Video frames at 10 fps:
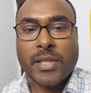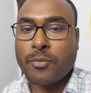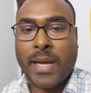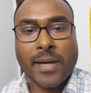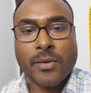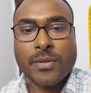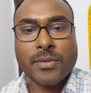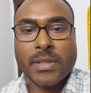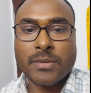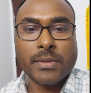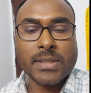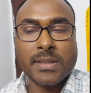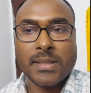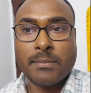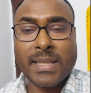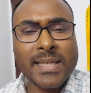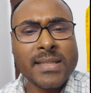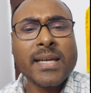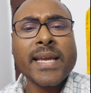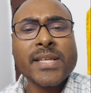You cannot draw equator there. But
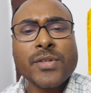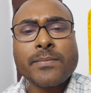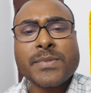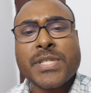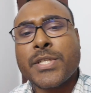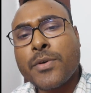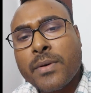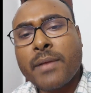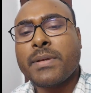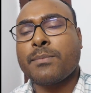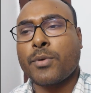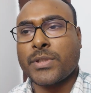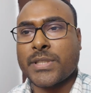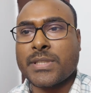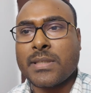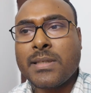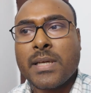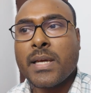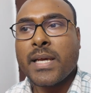in the case of stereographic projection,